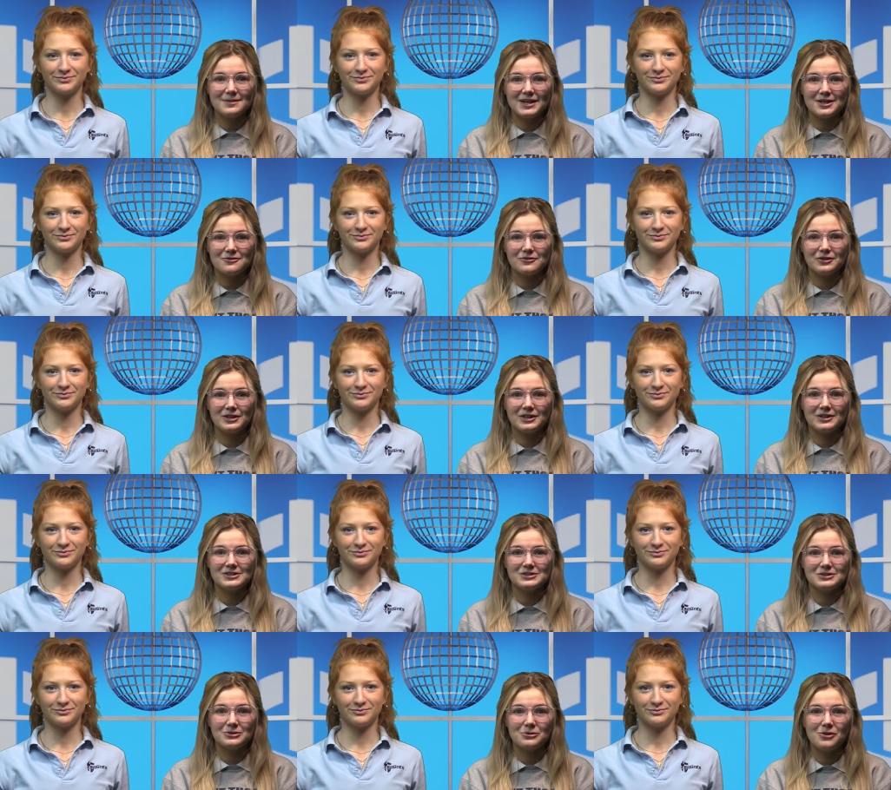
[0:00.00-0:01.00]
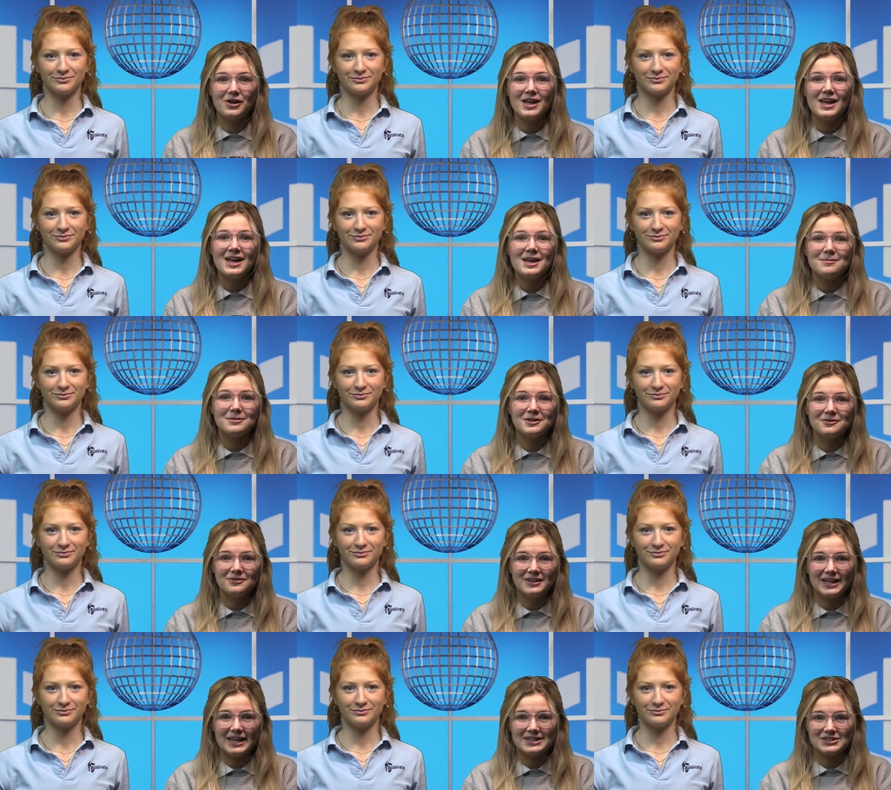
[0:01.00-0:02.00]
Speaker 1: money for their school
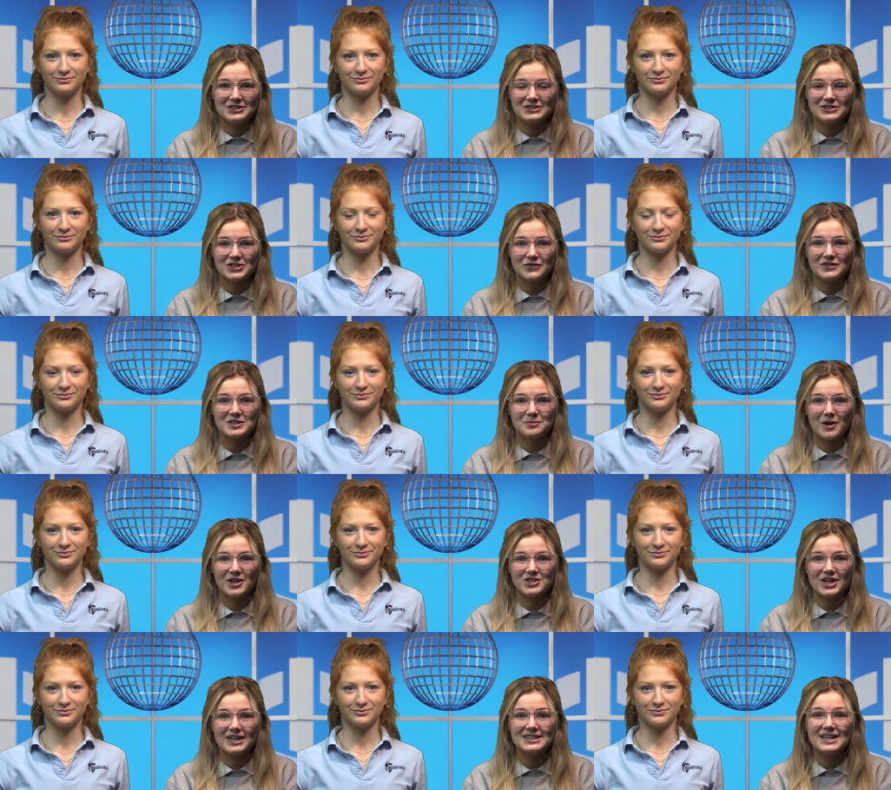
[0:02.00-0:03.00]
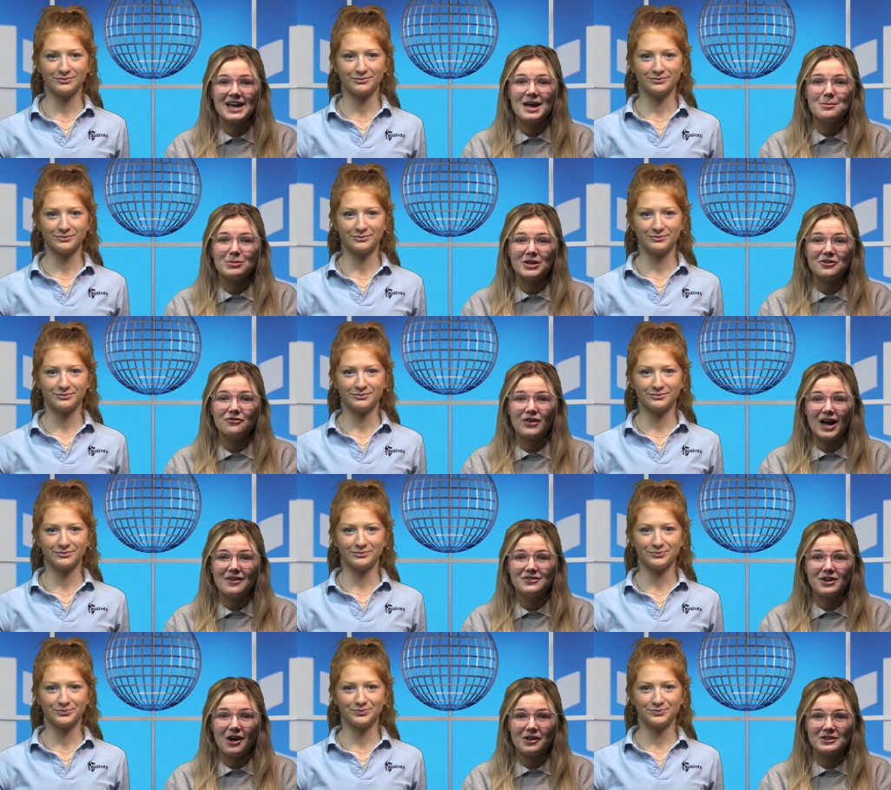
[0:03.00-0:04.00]
beautification service project. Bring
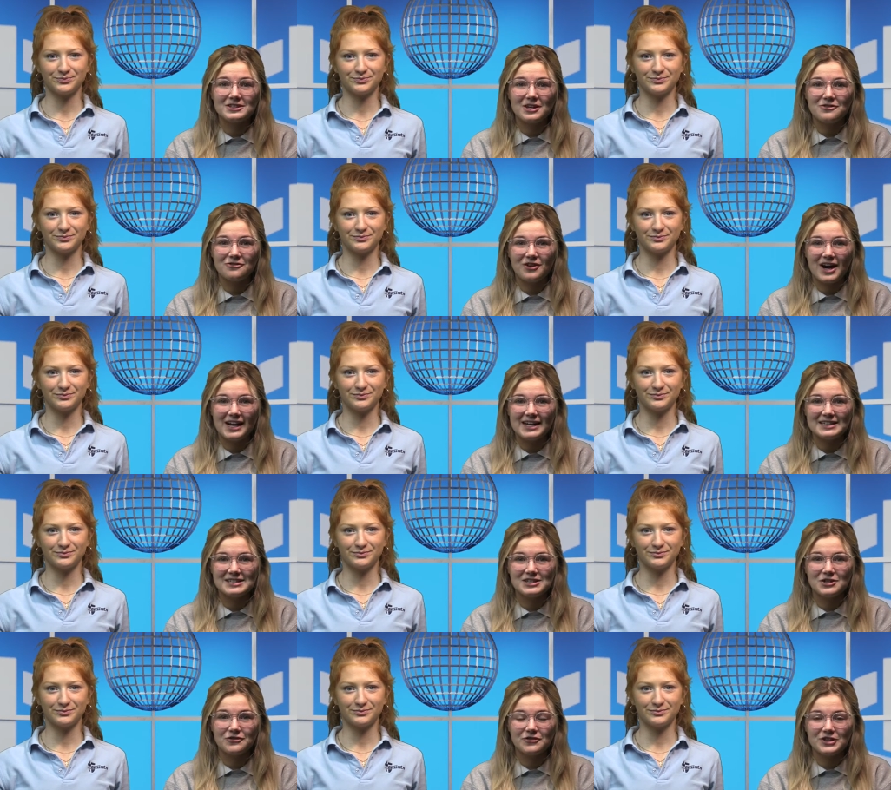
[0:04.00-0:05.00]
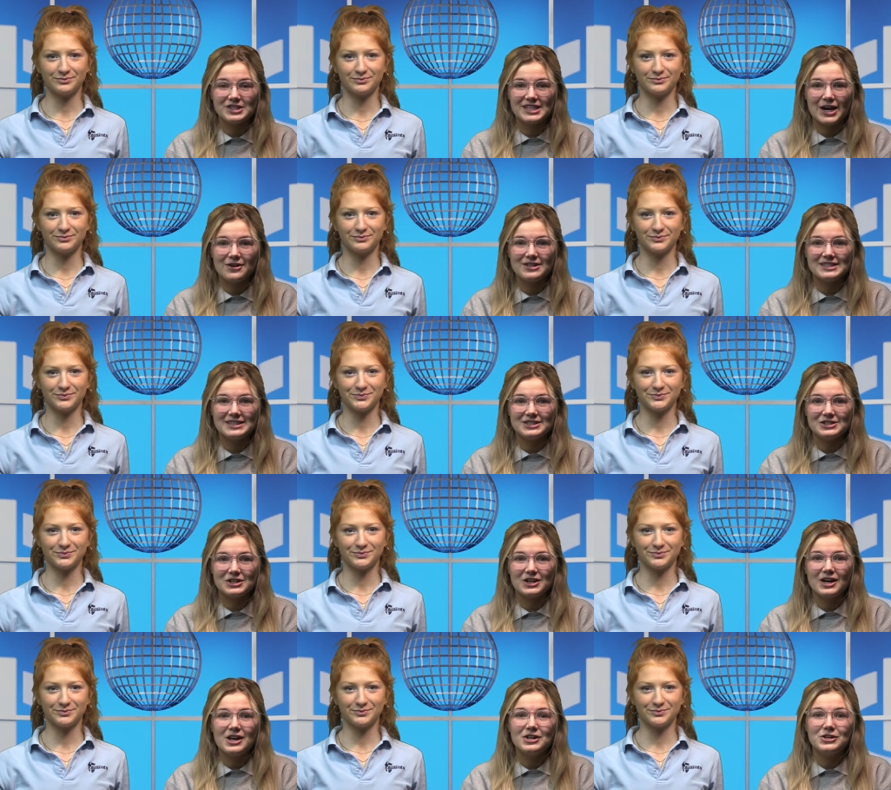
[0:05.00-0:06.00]
$5 on Friday to your first hour
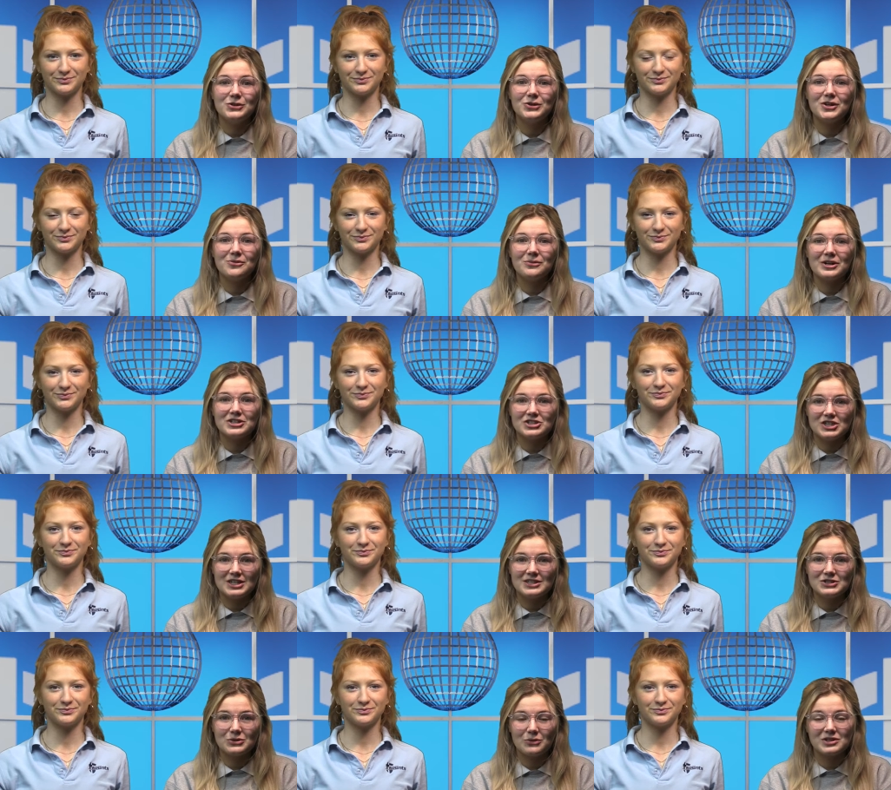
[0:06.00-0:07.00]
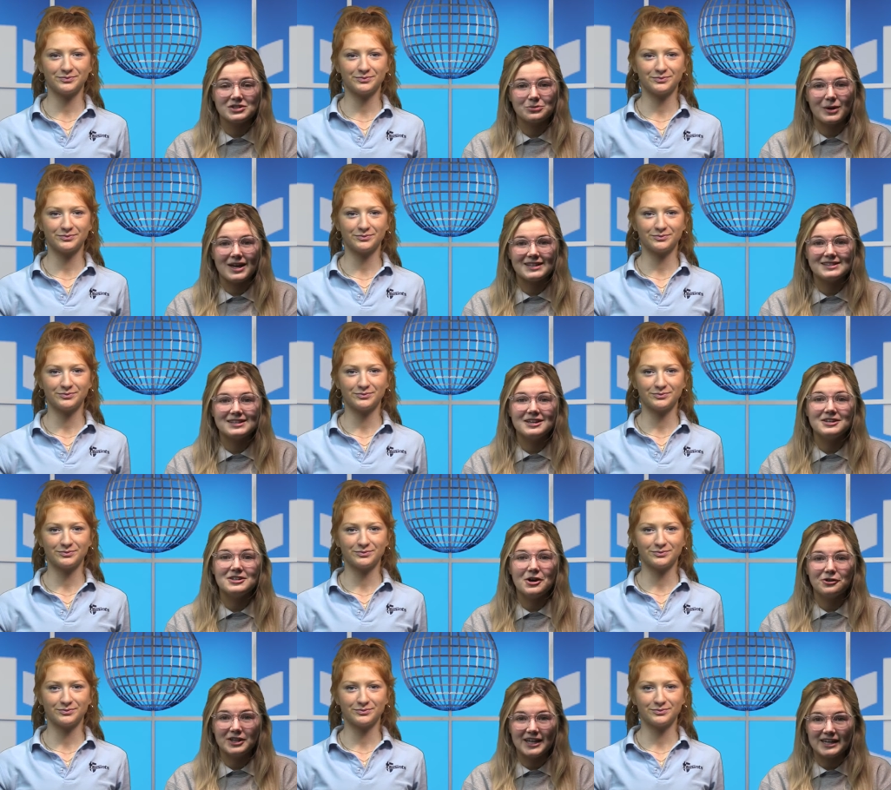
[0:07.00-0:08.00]
teacher. You can wear jeans or sweats,
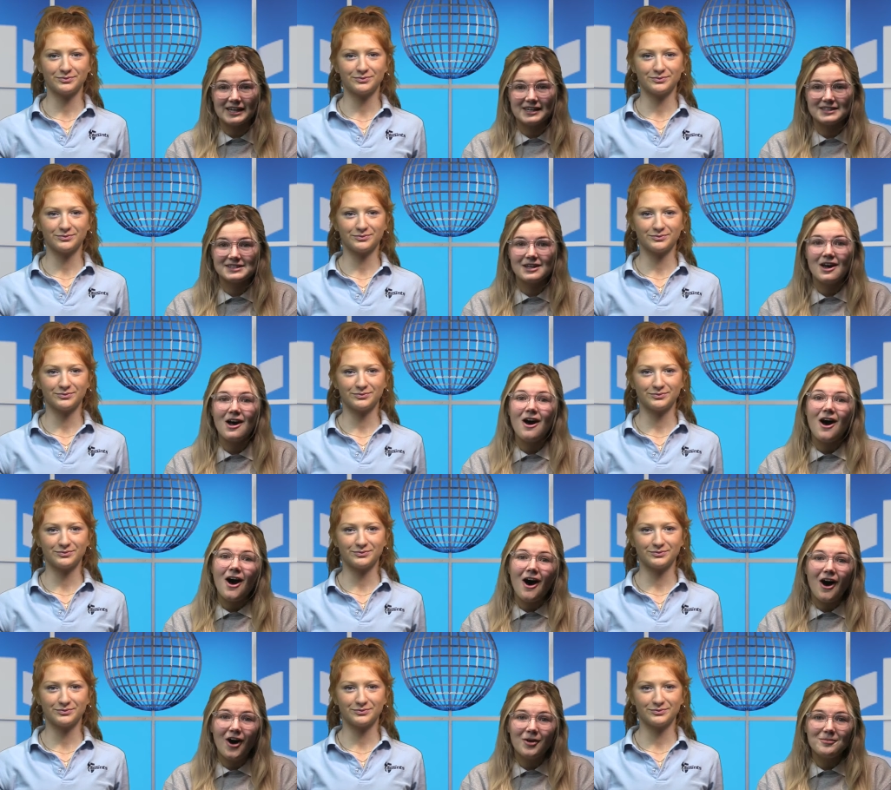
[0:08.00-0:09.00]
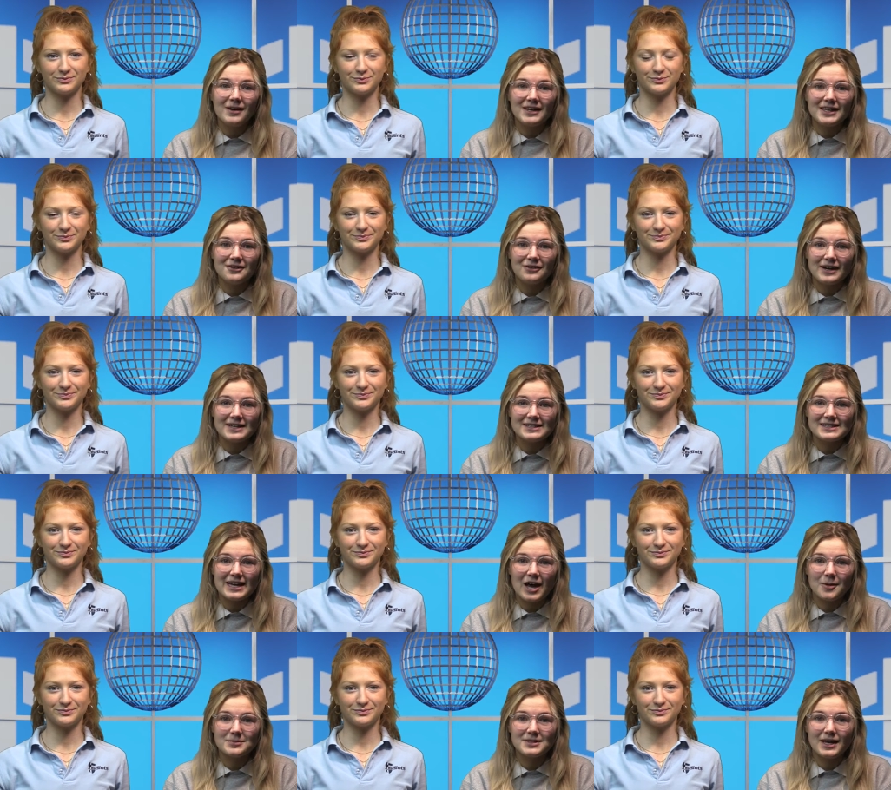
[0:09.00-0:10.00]
no leggings. All money raised
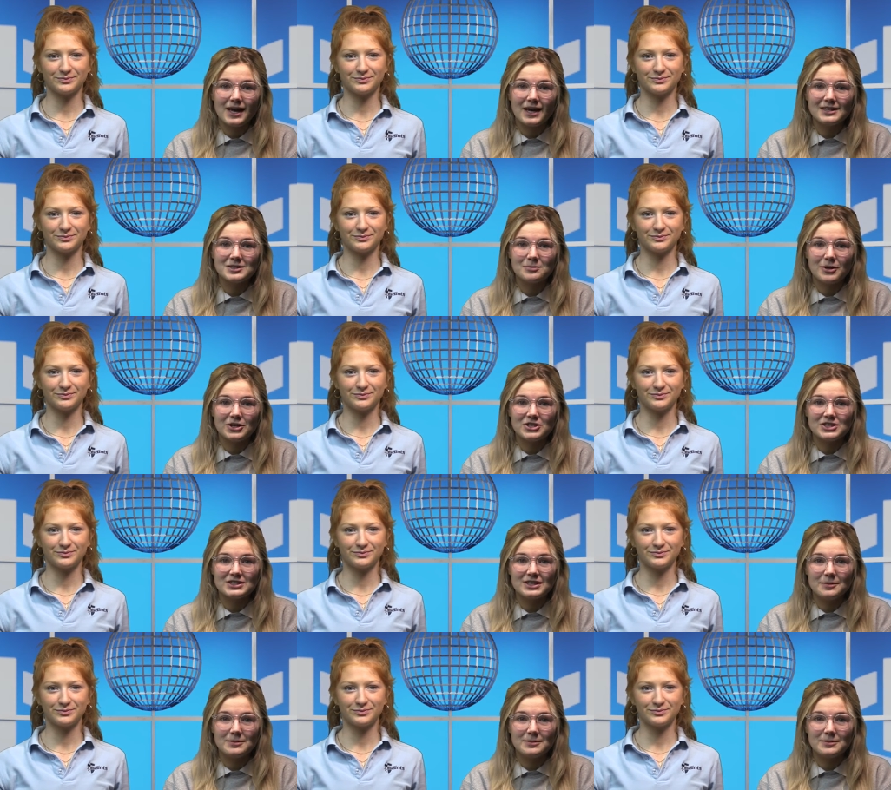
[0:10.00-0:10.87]
helps us purchase a